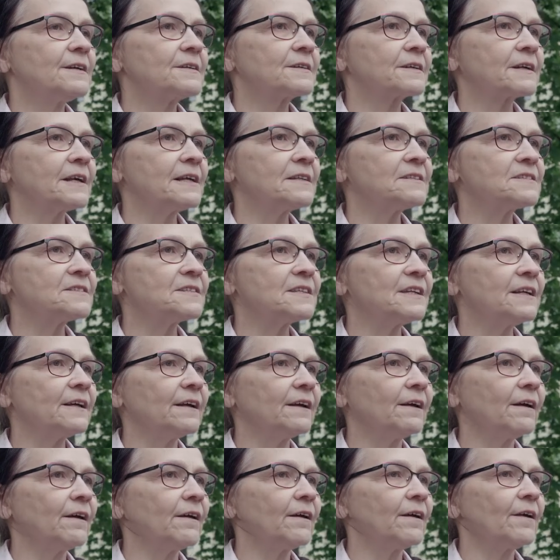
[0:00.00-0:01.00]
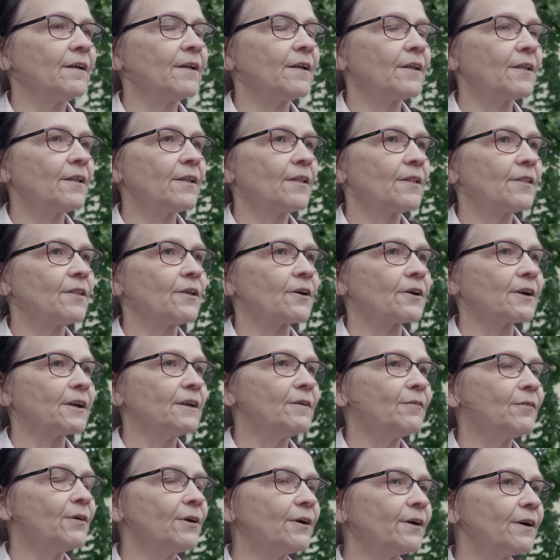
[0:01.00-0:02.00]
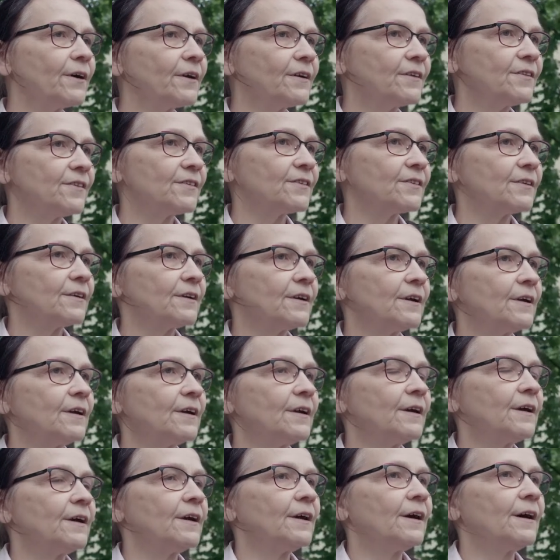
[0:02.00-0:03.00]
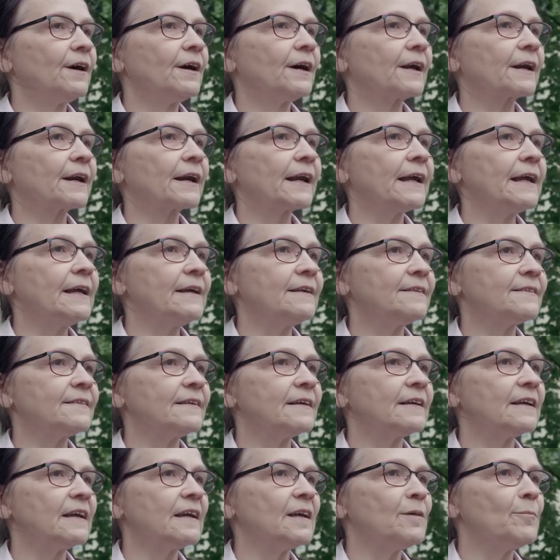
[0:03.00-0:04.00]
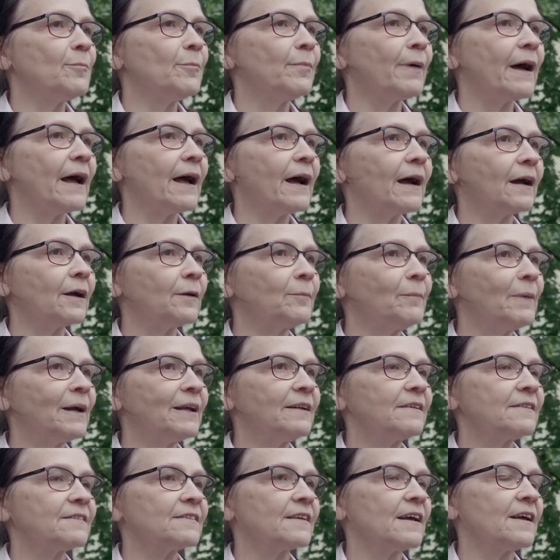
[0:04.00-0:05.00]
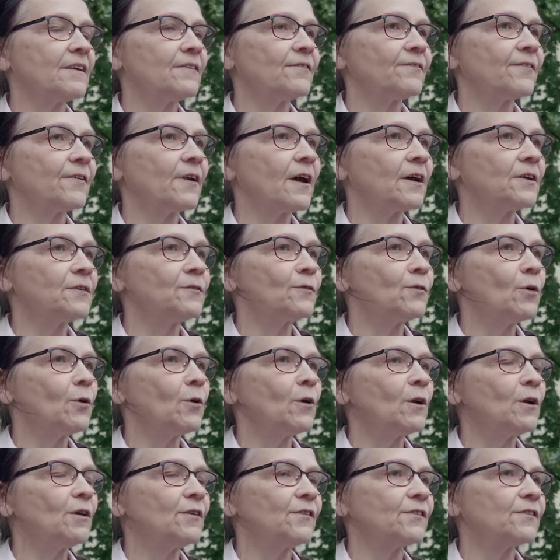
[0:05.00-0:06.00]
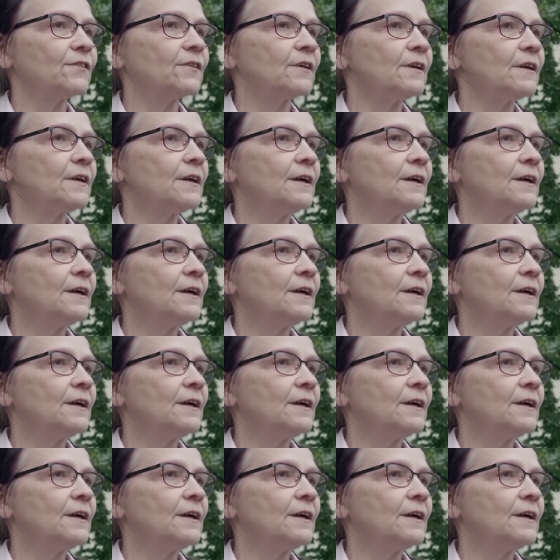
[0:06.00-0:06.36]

dredging the rivers, raising embankments and flood walls,